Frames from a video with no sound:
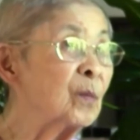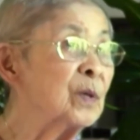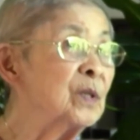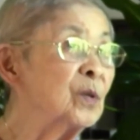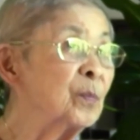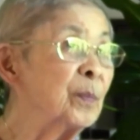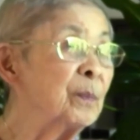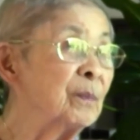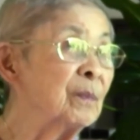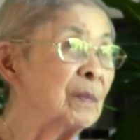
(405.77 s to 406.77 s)
window,
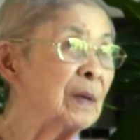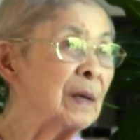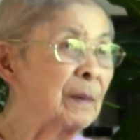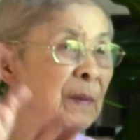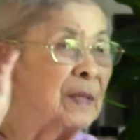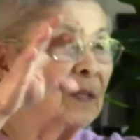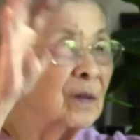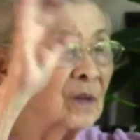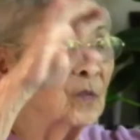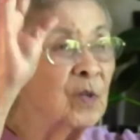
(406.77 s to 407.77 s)

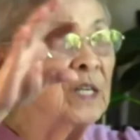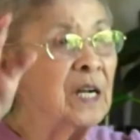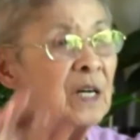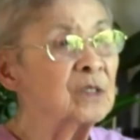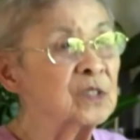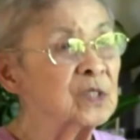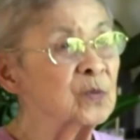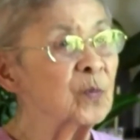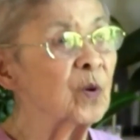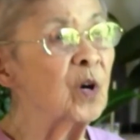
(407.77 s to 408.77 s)
the
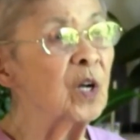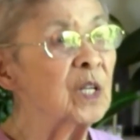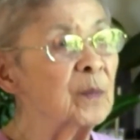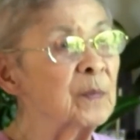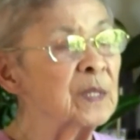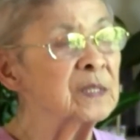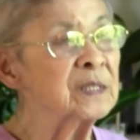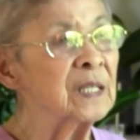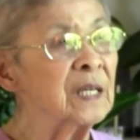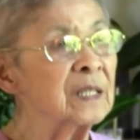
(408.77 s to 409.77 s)
greenhouses were all a mess.
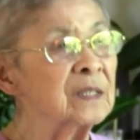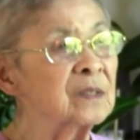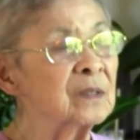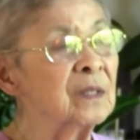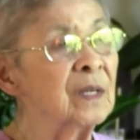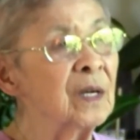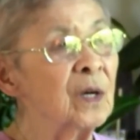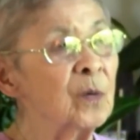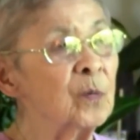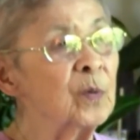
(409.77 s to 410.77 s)
They had to
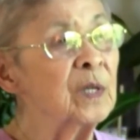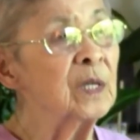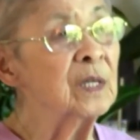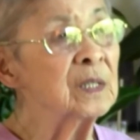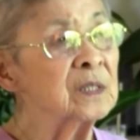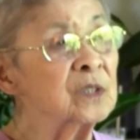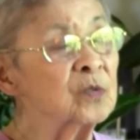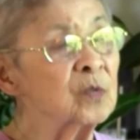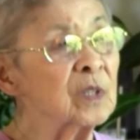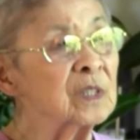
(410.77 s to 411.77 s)

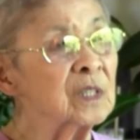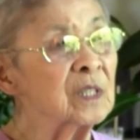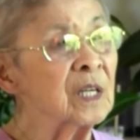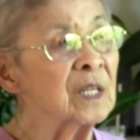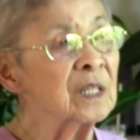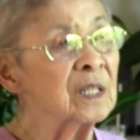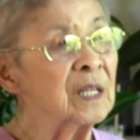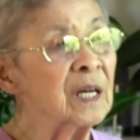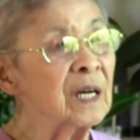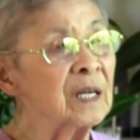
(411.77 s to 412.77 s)
reconstruct a lot
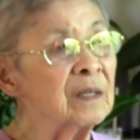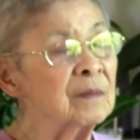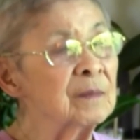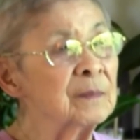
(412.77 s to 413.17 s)
of that.